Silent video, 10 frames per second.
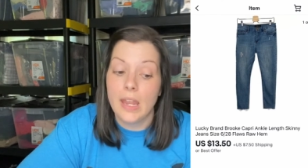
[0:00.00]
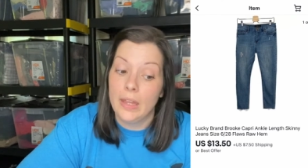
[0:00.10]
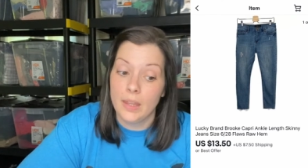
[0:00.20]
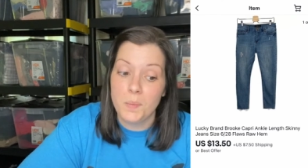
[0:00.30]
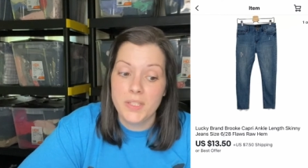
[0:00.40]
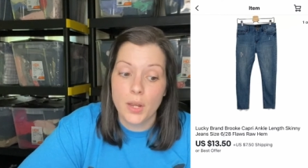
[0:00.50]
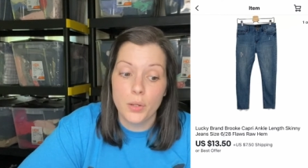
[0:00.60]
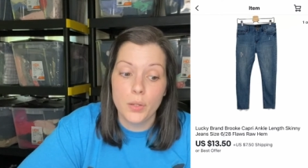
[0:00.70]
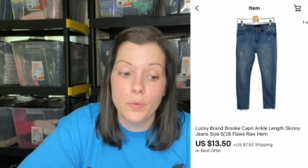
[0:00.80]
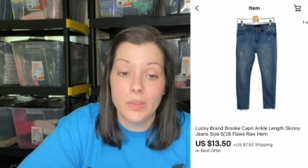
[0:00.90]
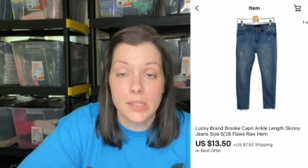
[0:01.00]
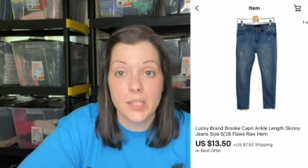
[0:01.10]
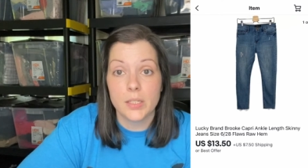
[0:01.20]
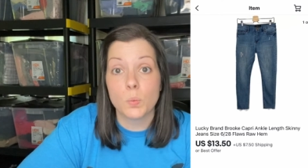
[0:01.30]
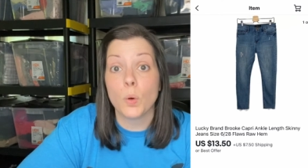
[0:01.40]
And let me tell you, these
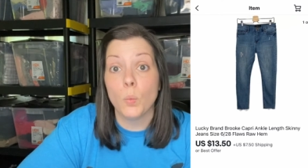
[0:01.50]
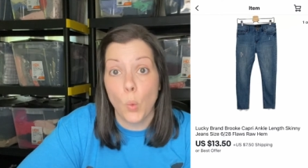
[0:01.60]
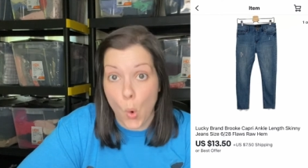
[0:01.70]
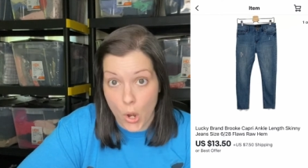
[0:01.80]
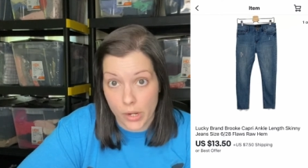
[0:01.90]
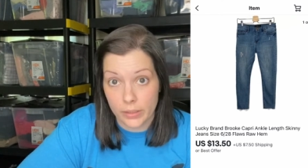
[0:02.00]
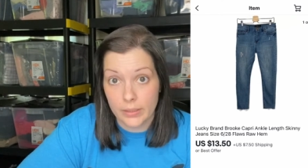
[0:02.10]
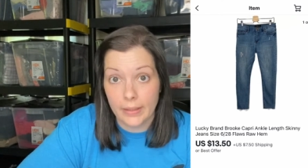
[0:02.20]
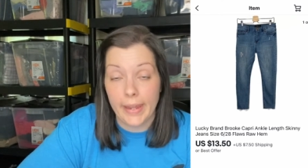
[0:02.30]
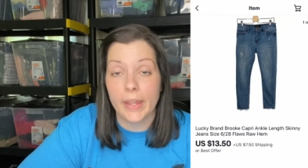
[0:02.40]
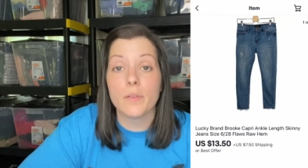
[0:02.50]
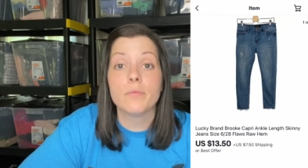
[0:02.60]
things were worn, like